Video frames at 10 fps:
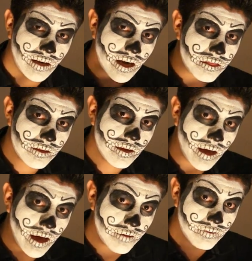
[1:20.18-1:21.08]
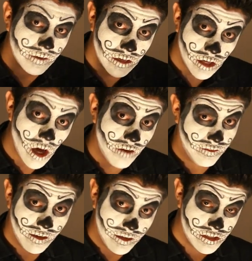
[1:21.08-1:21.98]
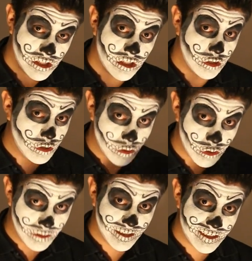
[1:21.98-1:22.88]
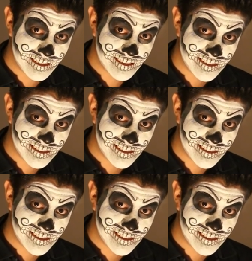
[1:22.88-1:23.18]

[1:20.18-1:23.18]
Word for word: and I think I have enough energy to do this.